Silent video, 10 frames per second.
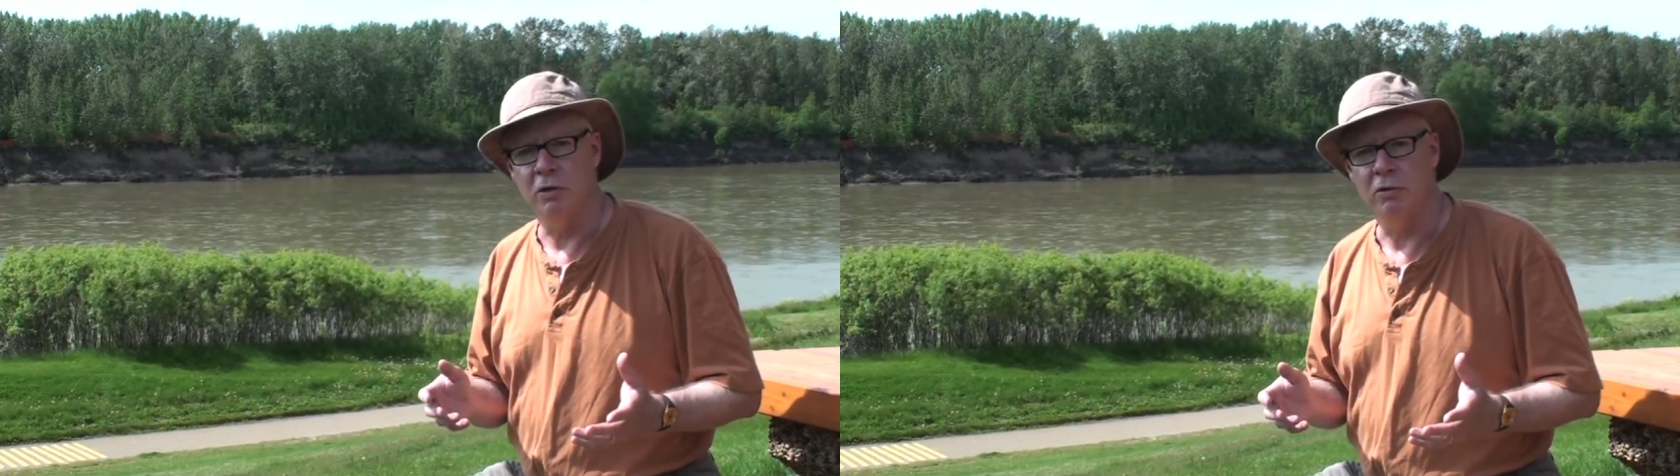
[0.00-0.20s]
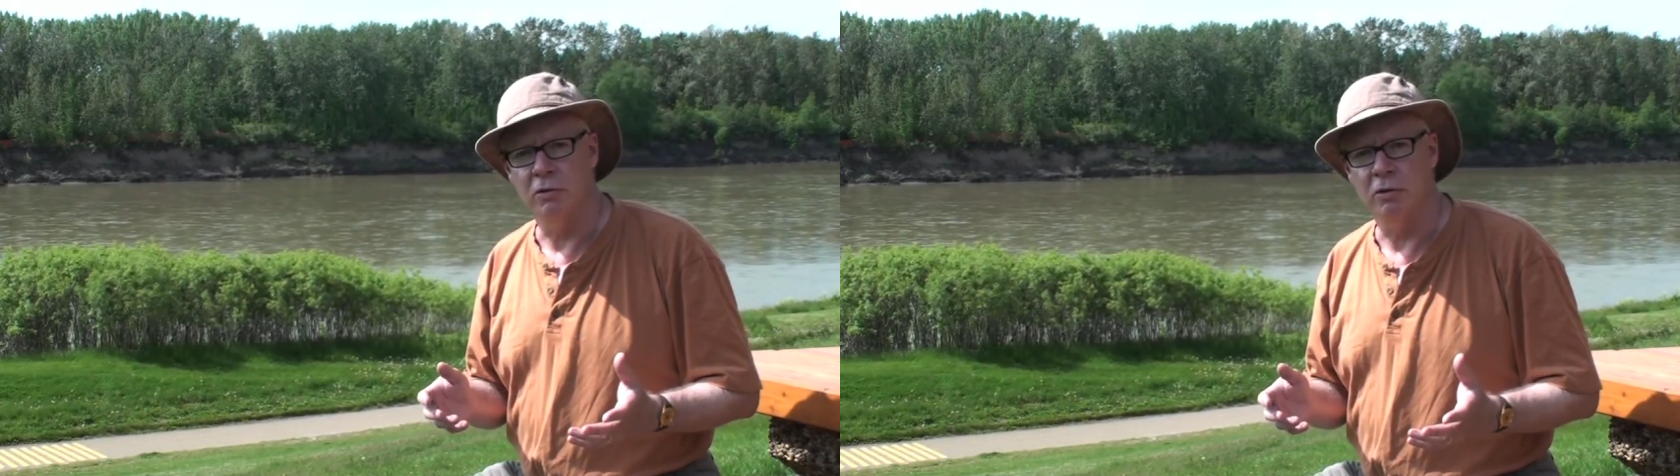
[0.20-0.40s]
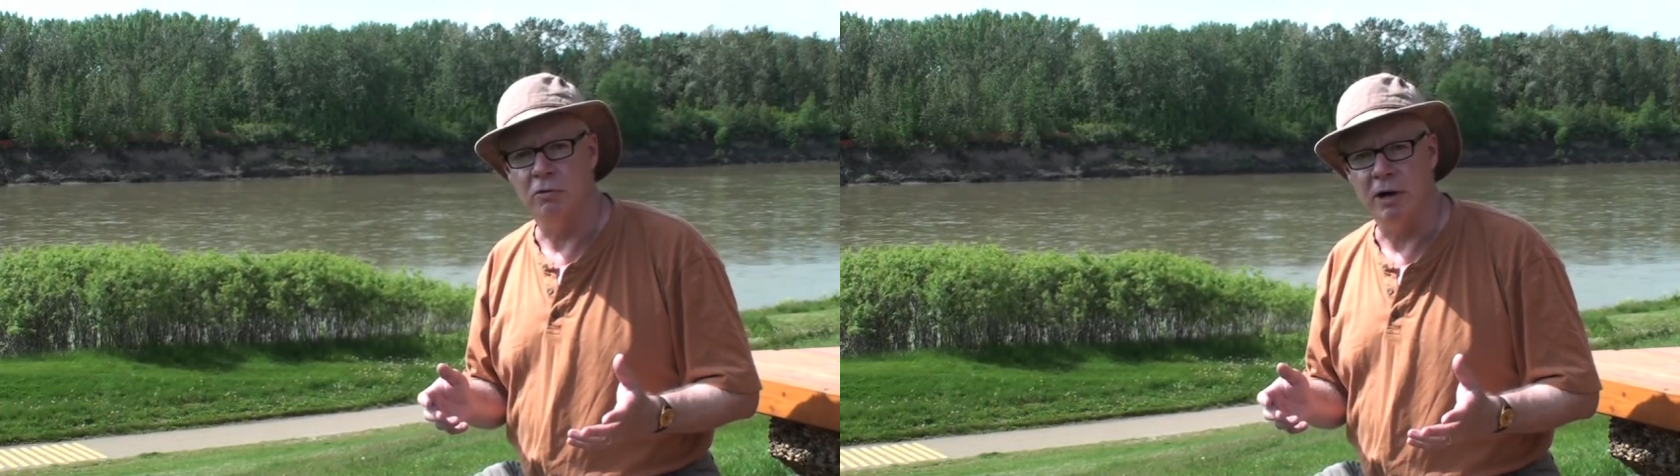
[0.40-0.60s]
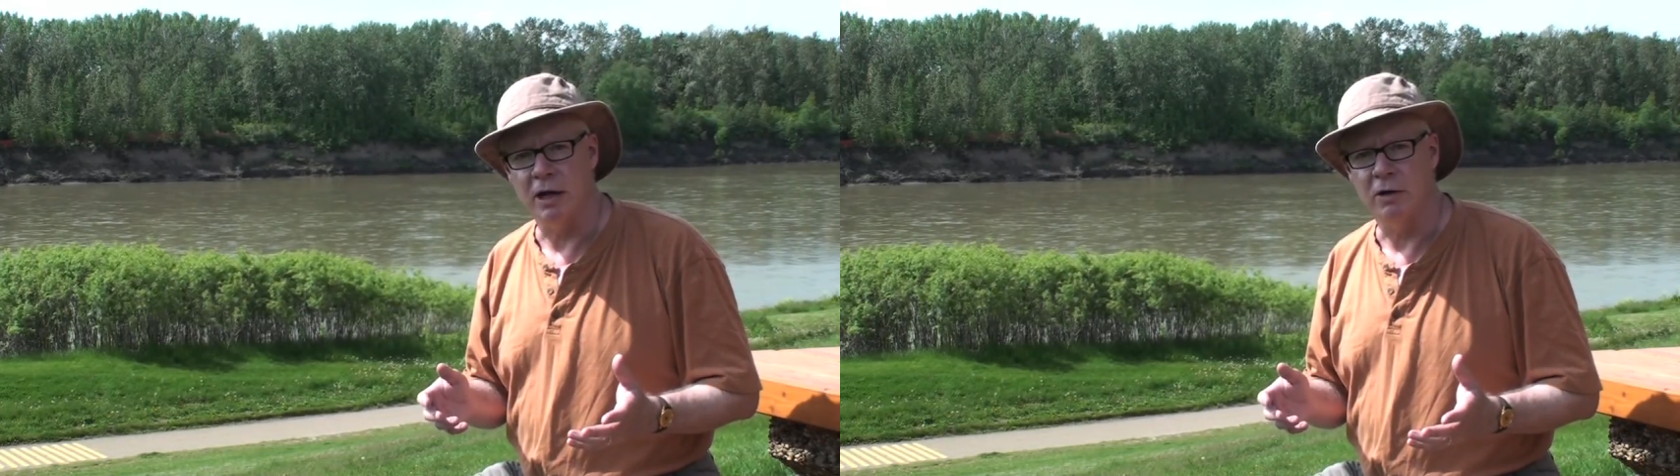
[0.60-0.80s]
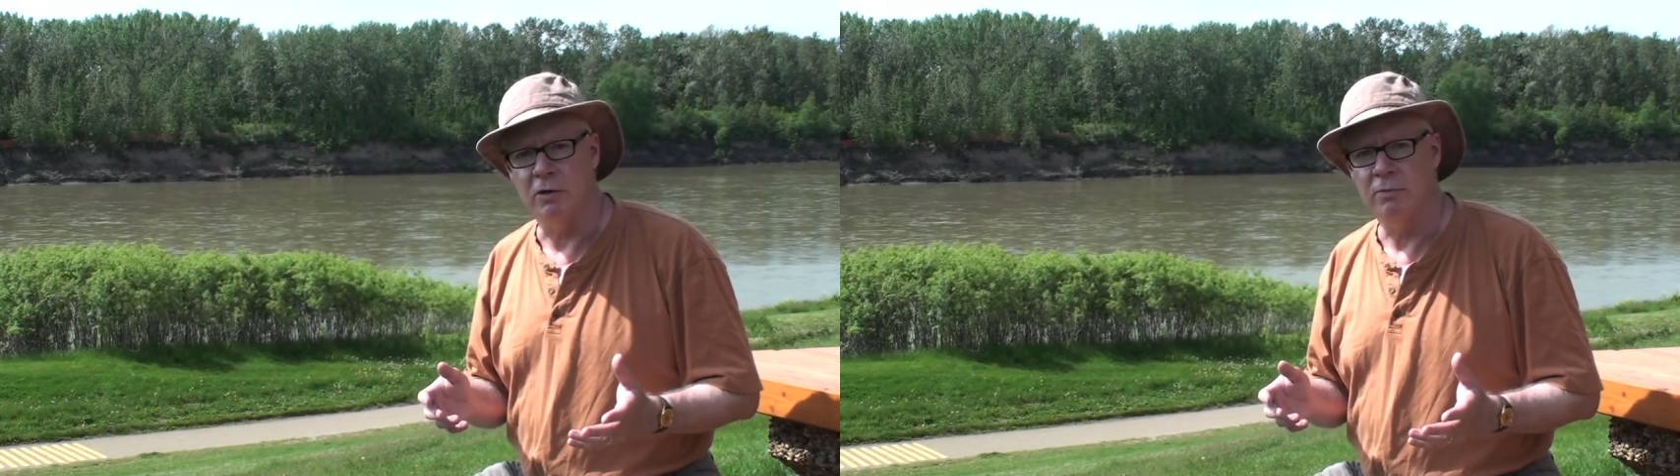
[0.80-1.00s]
your, your
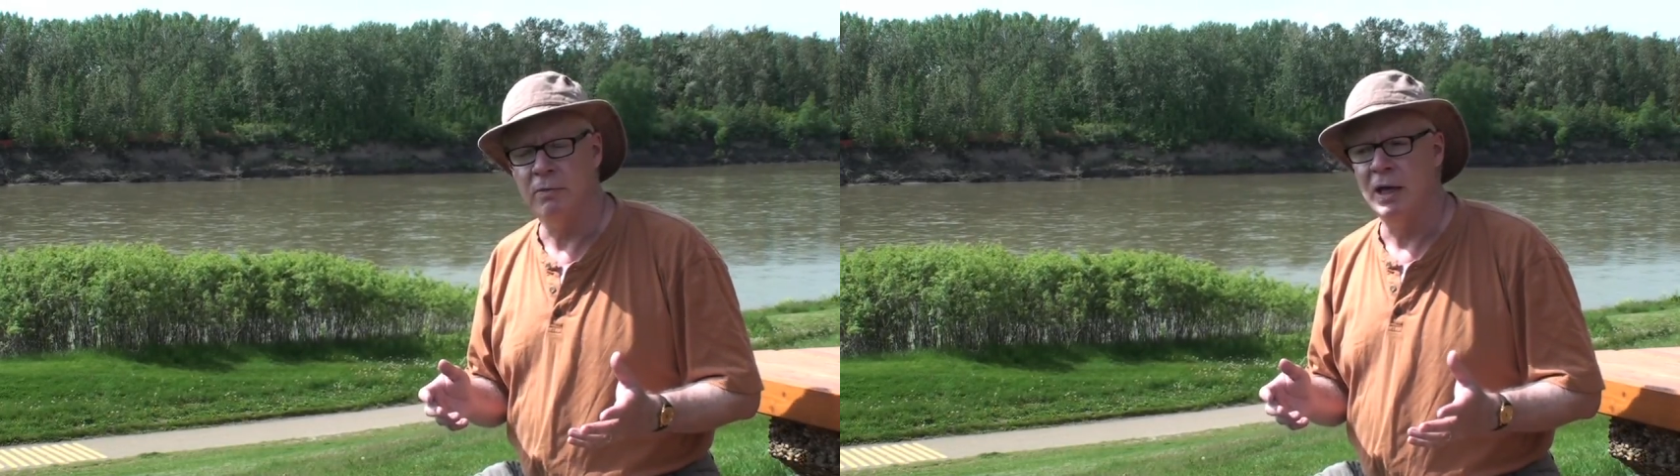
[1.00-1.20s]
record.